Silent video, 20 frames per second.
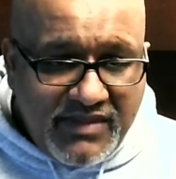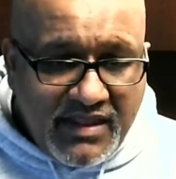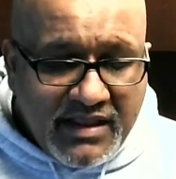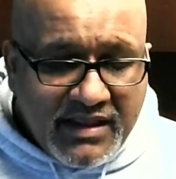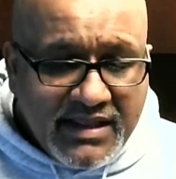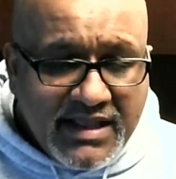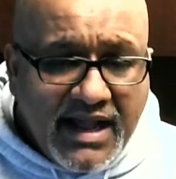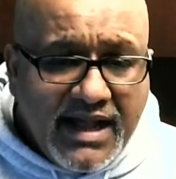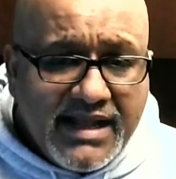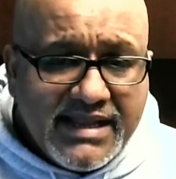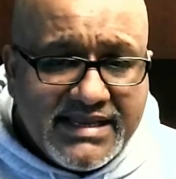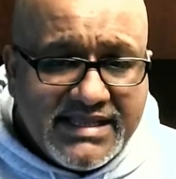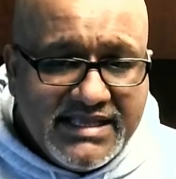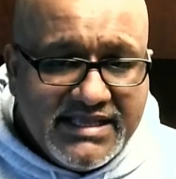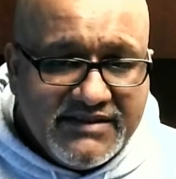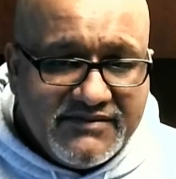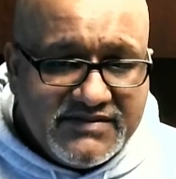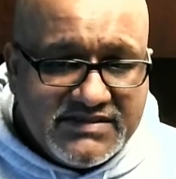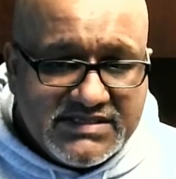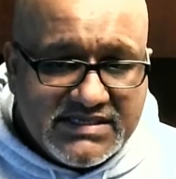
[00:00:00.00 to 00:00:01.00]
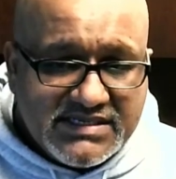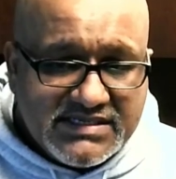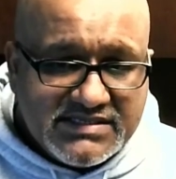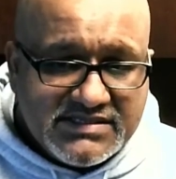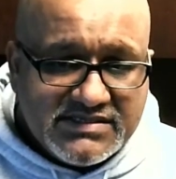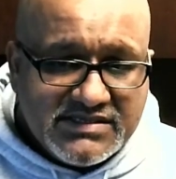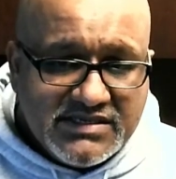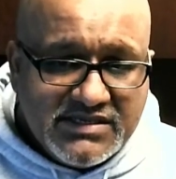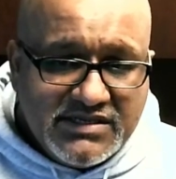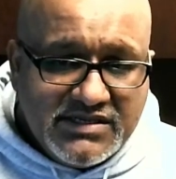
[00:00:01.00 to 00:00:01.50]
God gives us
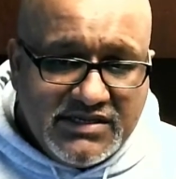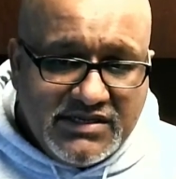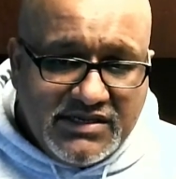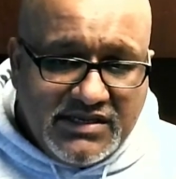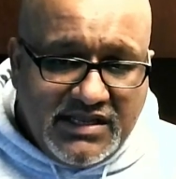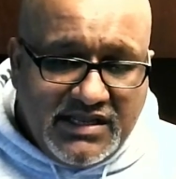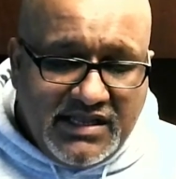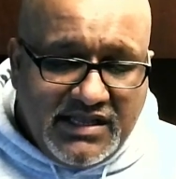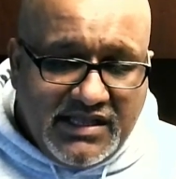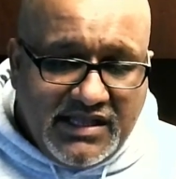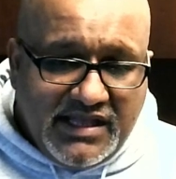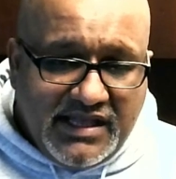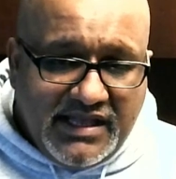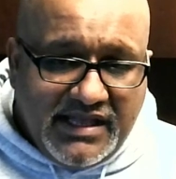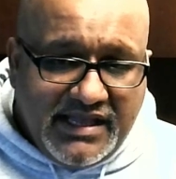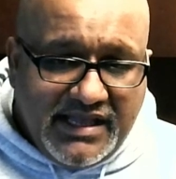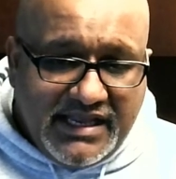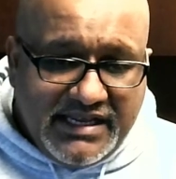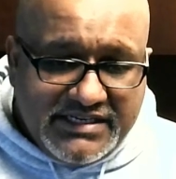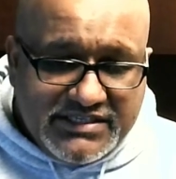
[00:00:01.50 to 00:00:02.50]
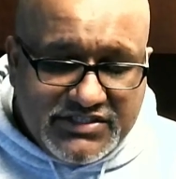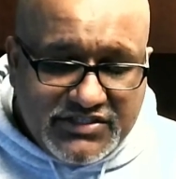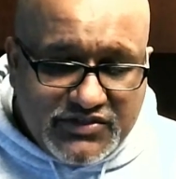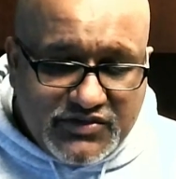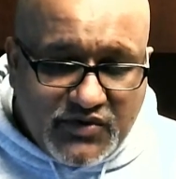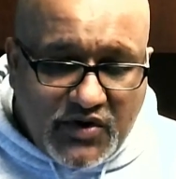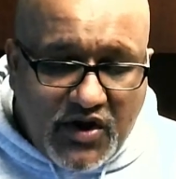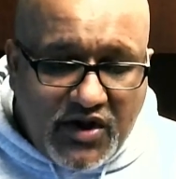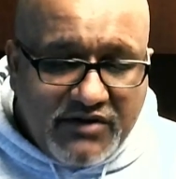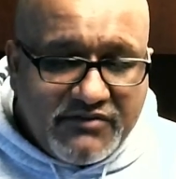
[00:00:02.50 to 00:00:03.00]
a
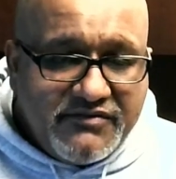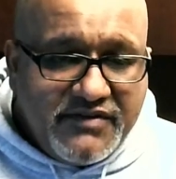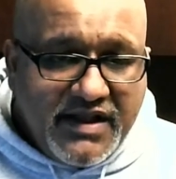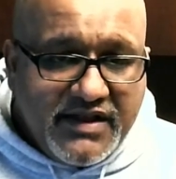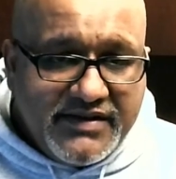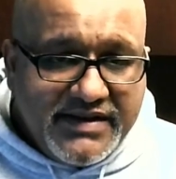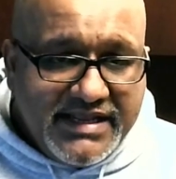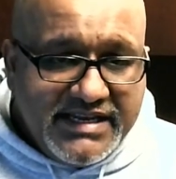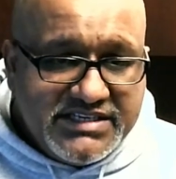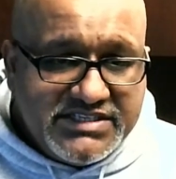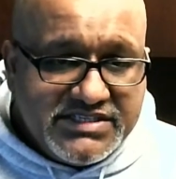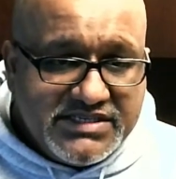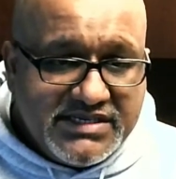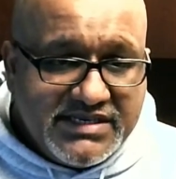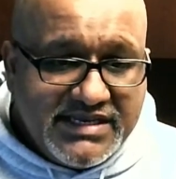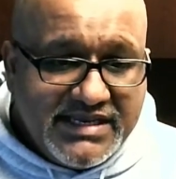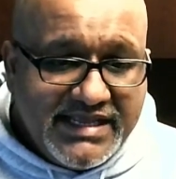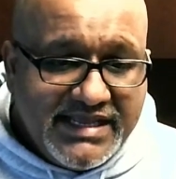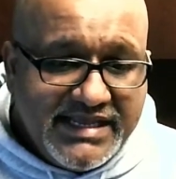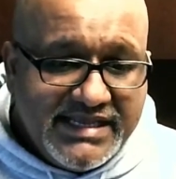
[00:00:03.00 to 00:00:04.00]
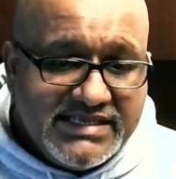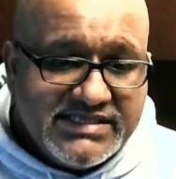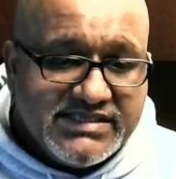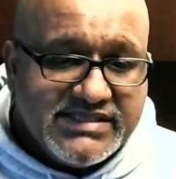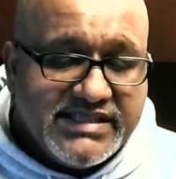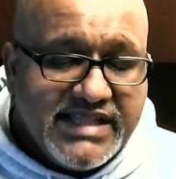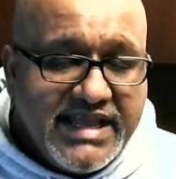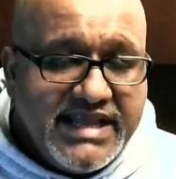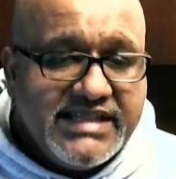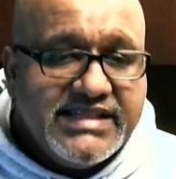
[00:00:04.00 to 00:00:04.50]
strong foundation. He's
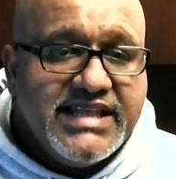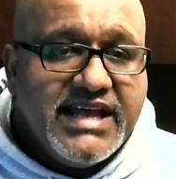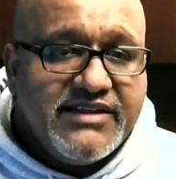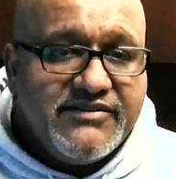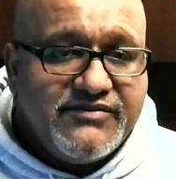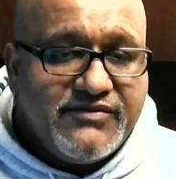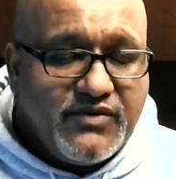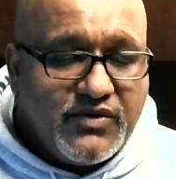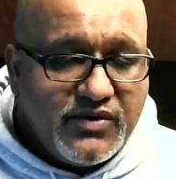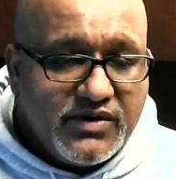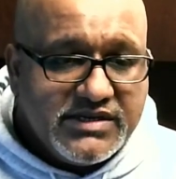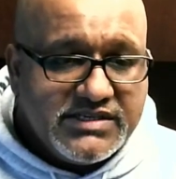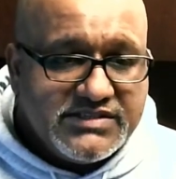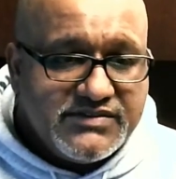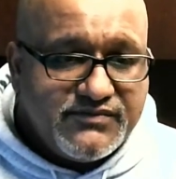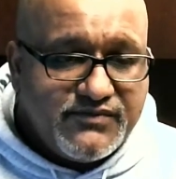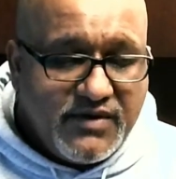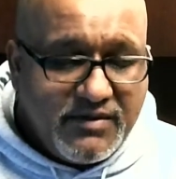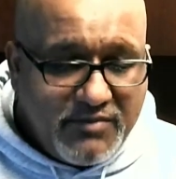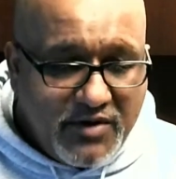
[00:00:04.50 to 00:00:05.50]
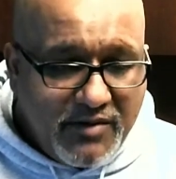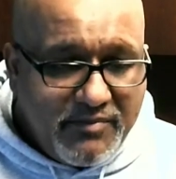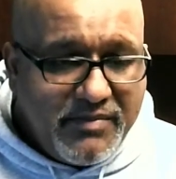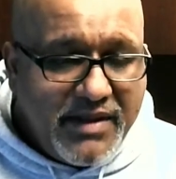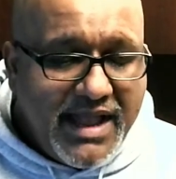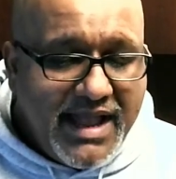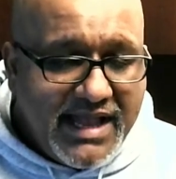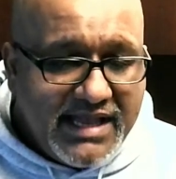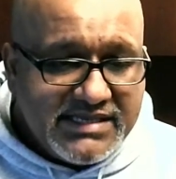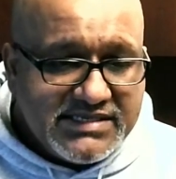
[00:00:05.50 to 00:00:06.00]
laid that for us from our
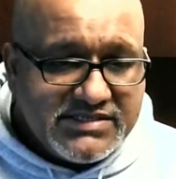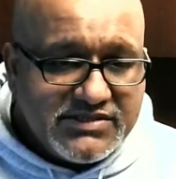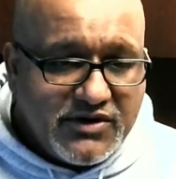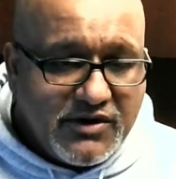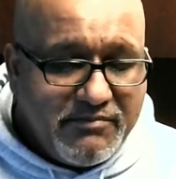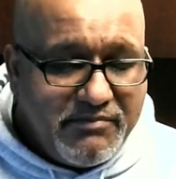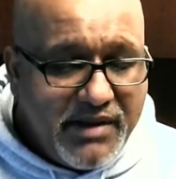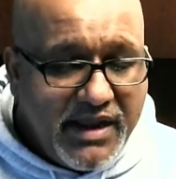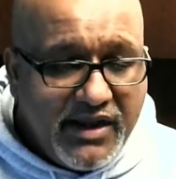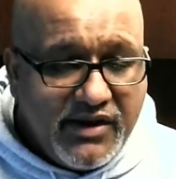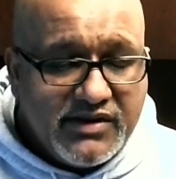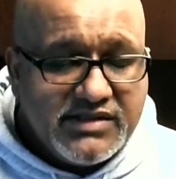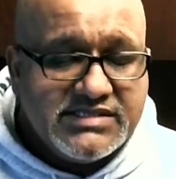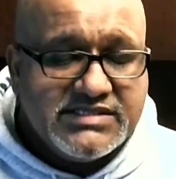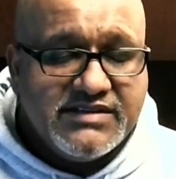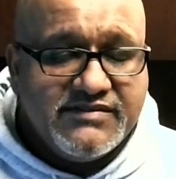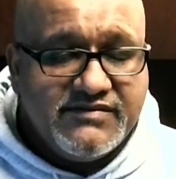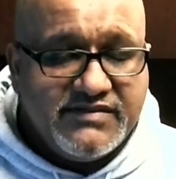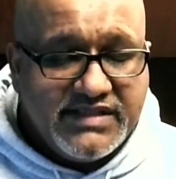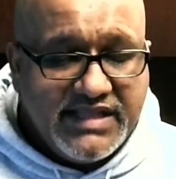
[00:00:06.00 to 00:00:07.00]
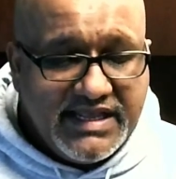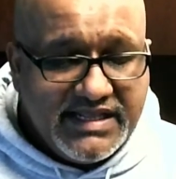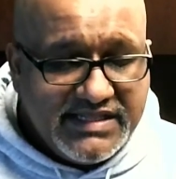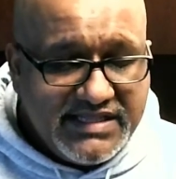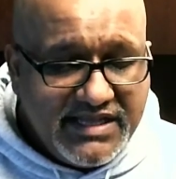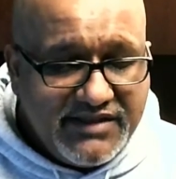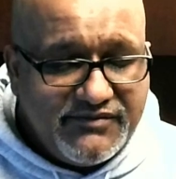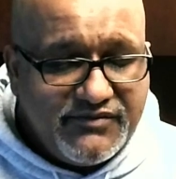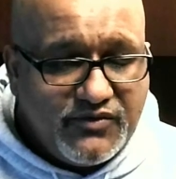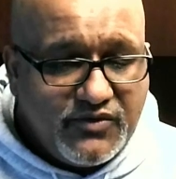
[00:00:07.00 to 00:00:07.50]
past. Our parents have laid
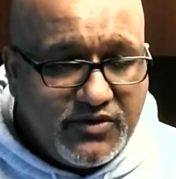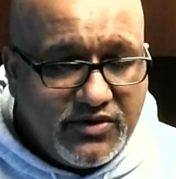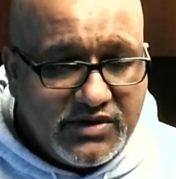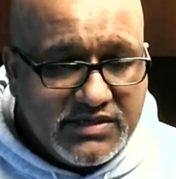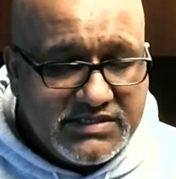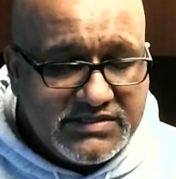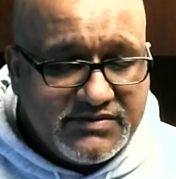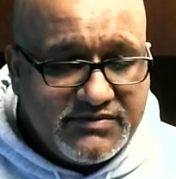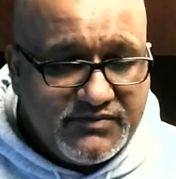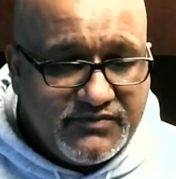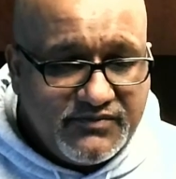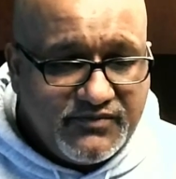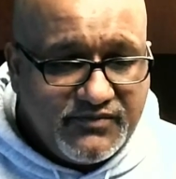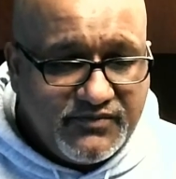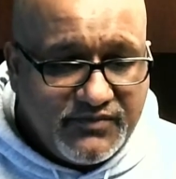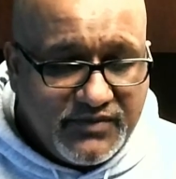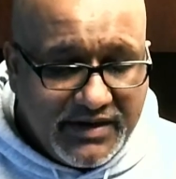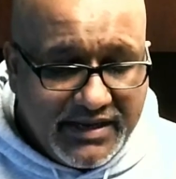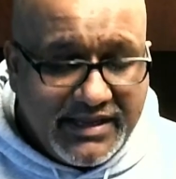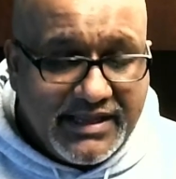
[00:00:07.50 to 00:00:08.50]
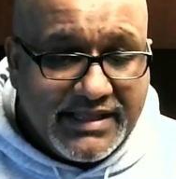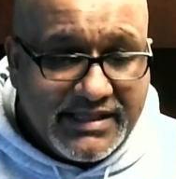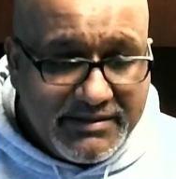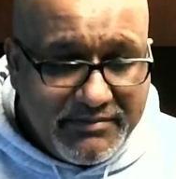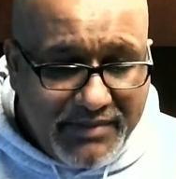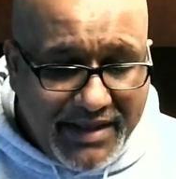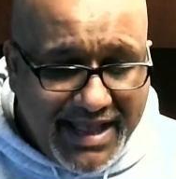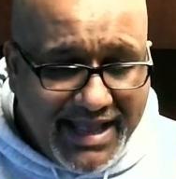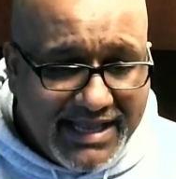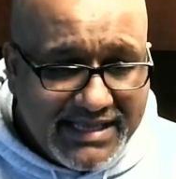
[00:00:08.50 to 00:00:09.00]
that for us in the
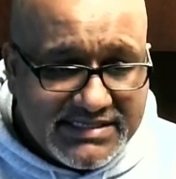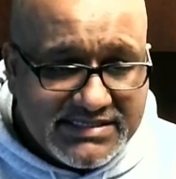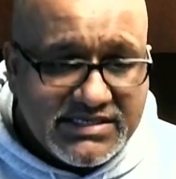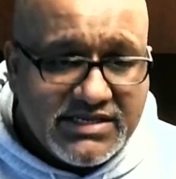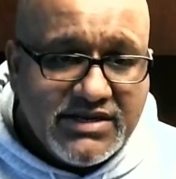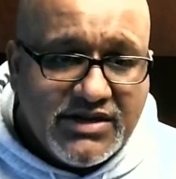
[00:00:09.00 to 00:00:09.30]
past.